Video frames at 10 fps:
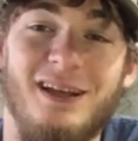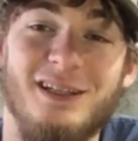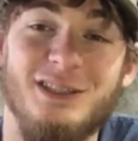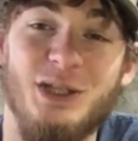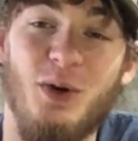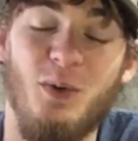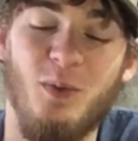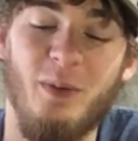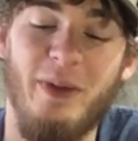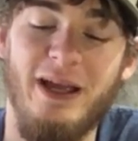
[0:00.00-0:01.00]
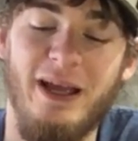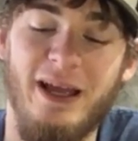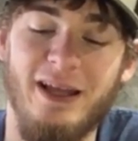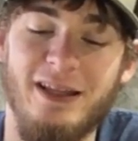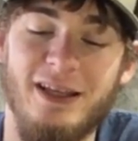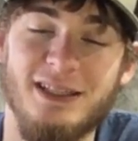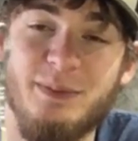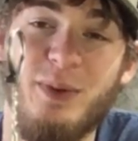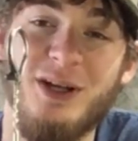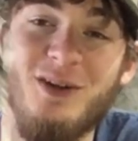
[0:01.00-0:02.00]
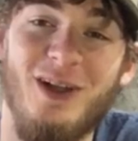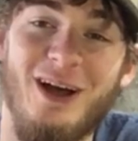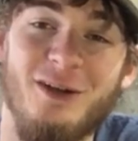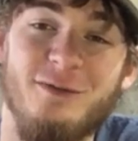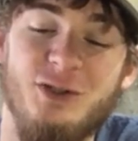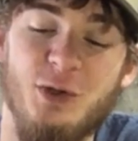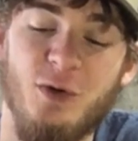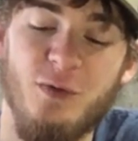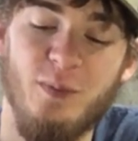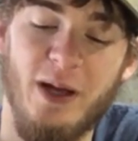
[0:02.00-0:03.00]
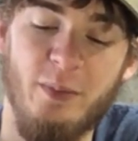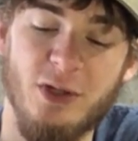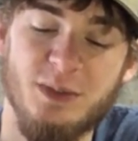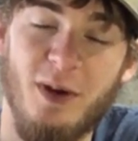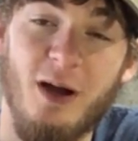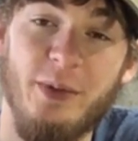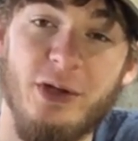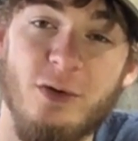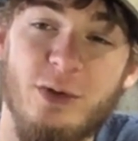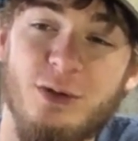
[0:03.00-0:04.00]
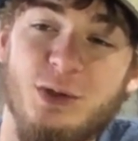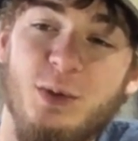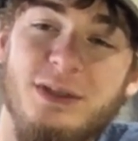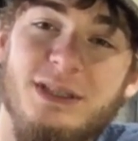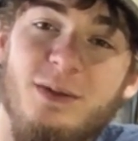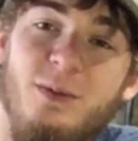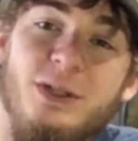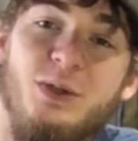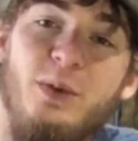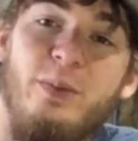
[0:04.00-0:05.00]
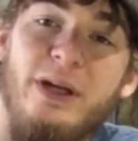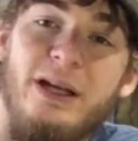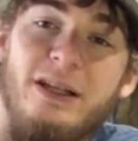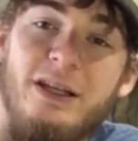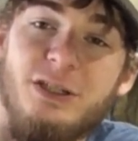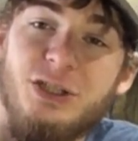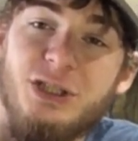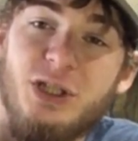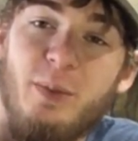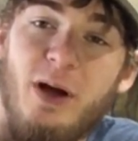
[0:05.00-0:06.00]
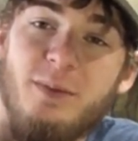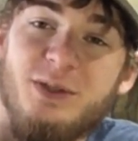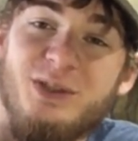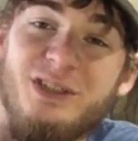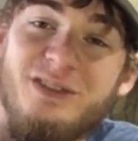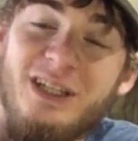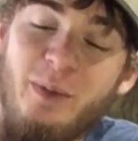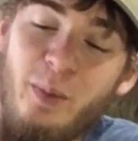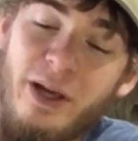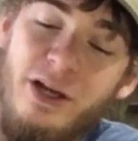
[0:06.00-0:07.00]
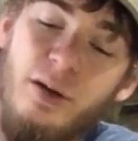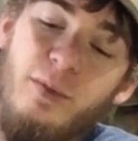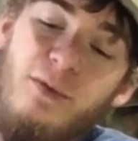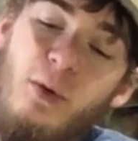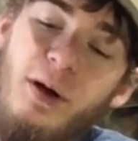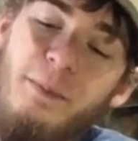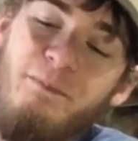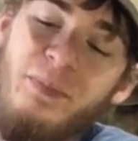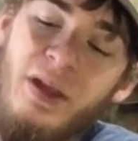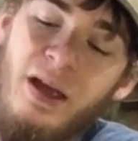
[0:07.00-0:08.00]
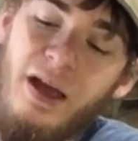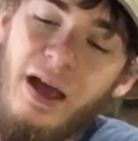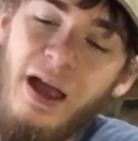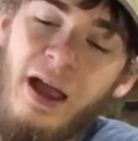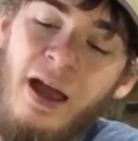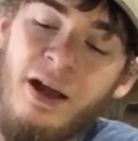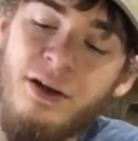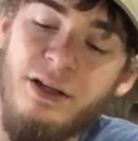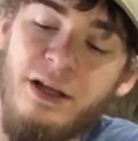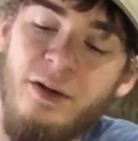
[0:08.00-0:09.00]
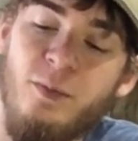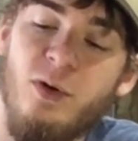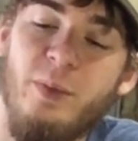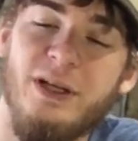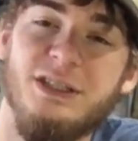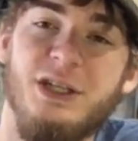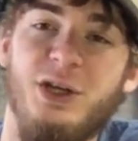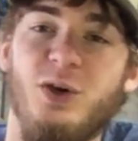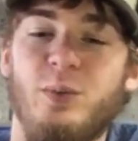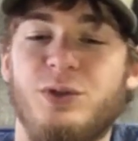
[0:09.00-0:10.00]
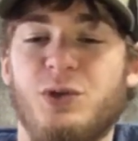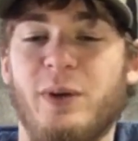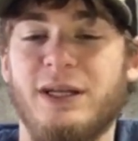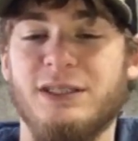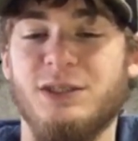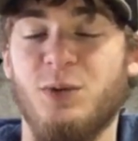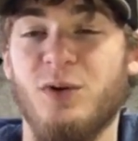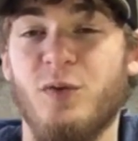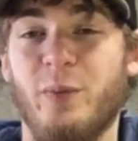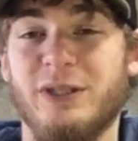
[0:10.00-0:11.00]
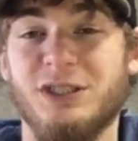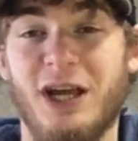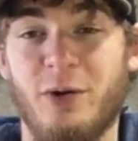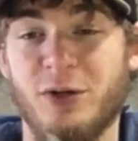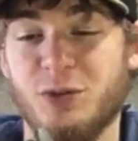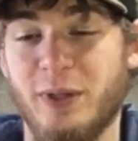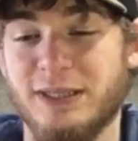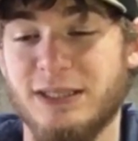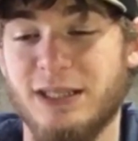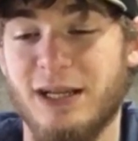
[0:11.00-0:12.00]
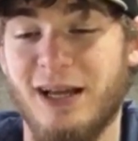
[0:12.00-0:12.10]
So we're making this bundle out of two of my most popular grill tools, which would be the shish kebabs, which you've seen me make here before, and the Rubik's Cube Twist or Rubik's Tower Twist